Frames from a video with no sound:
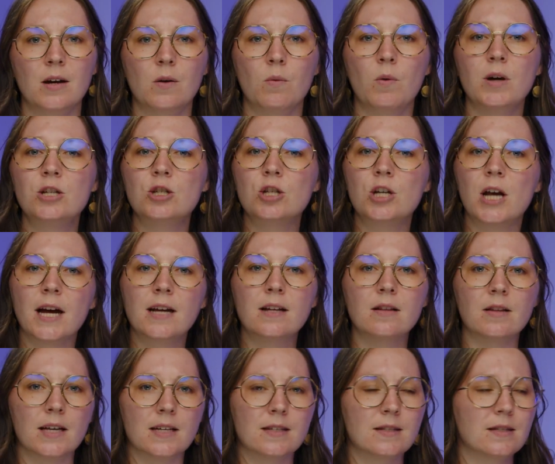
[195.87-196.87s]
What
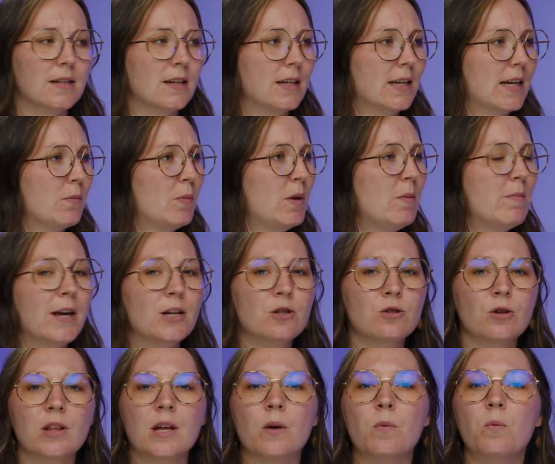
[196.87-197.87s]
checklists can we make
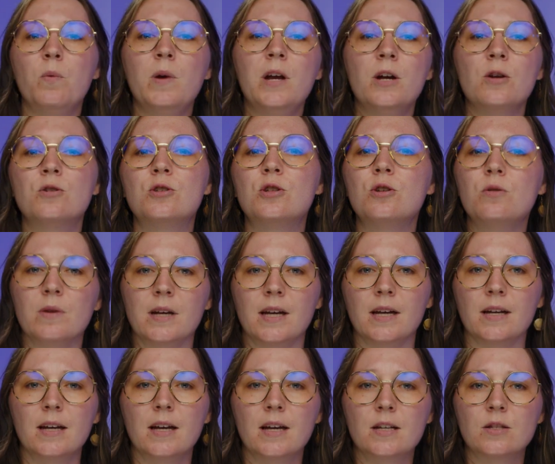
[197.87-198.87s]
sure that we're
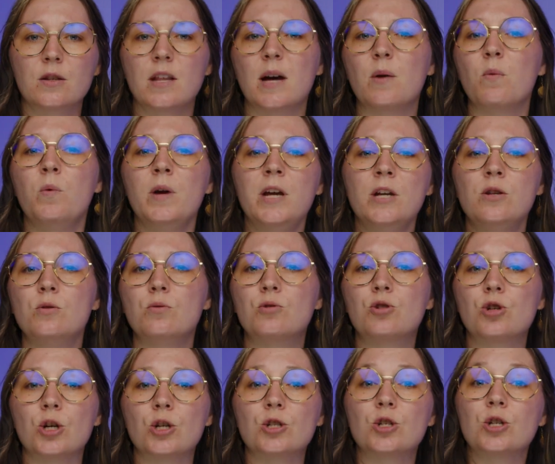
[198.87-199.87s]
doing so that we do
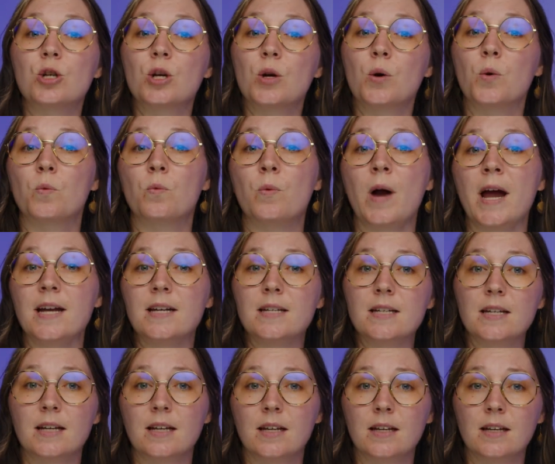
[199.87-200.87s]
church
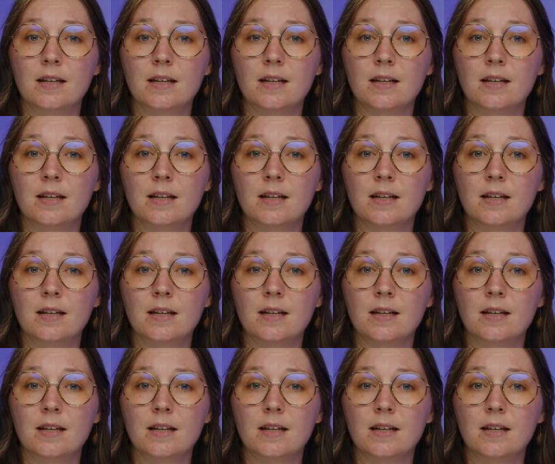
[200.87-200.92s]
right?